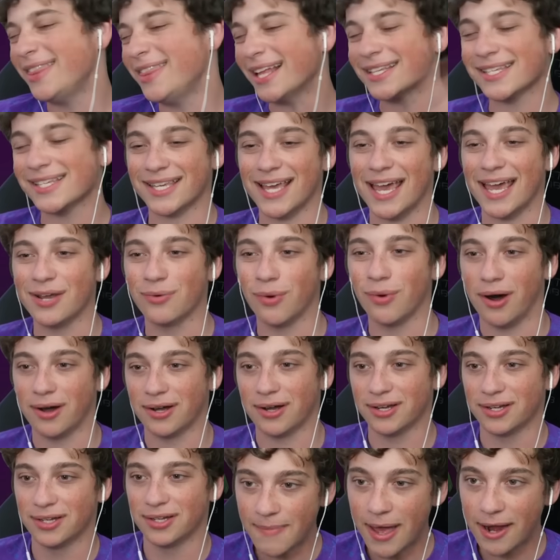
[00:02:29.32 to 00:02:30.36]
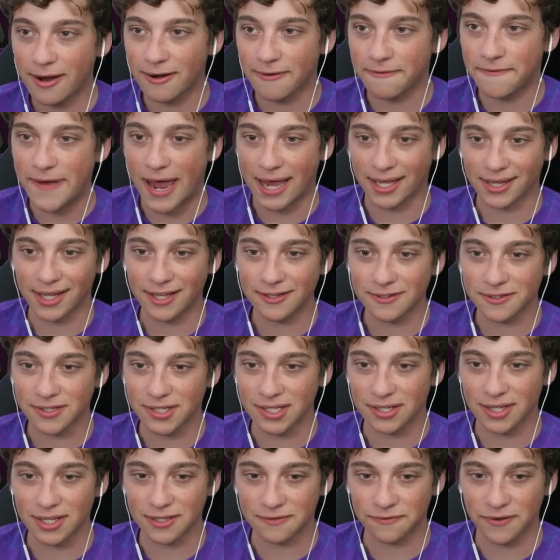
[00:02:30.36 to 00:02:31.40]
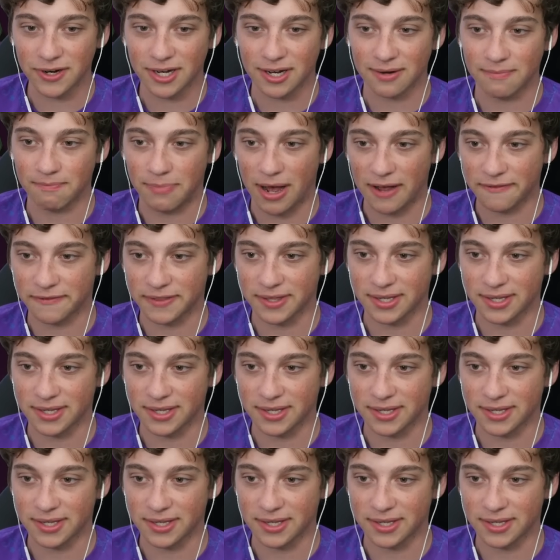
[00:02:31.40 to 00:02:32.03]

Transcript: that's a cakewalk. Matter of fact, let's freaking buff